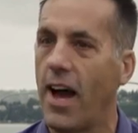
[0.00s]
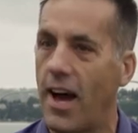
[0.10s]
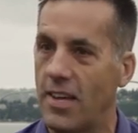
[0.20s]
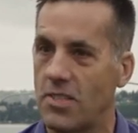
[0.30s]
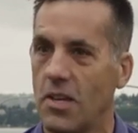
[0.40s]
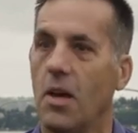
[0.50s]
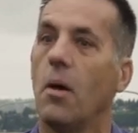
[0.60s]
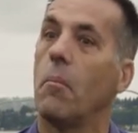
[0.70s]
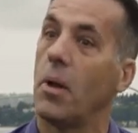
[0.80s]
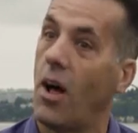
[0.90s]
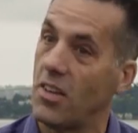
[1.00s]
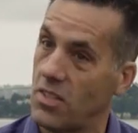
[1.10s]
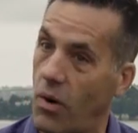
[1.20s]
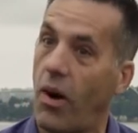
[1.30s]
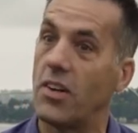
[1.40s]
us, but
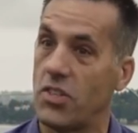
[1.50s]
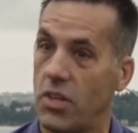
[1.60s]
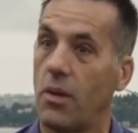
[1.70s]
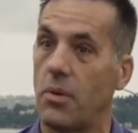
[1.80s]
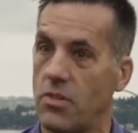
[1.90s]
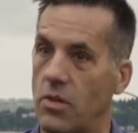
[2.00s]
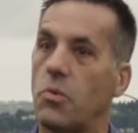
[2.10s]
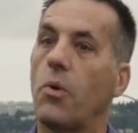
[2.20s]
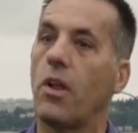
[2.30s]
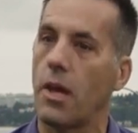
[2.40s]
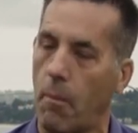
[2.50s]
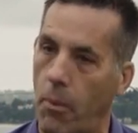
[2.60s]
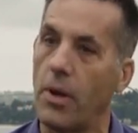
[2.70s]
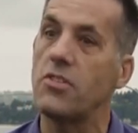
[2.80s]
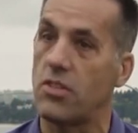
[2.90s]
also our children. So it's really a
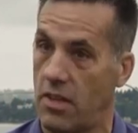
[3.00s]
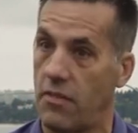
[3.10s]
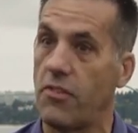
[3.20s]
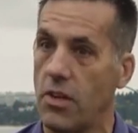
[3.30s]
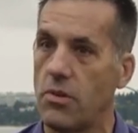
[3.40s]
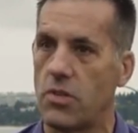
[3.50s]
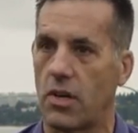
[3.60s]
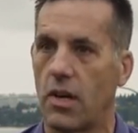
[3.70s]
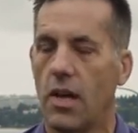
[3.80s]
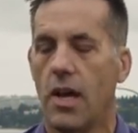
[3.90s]
bridge to the future.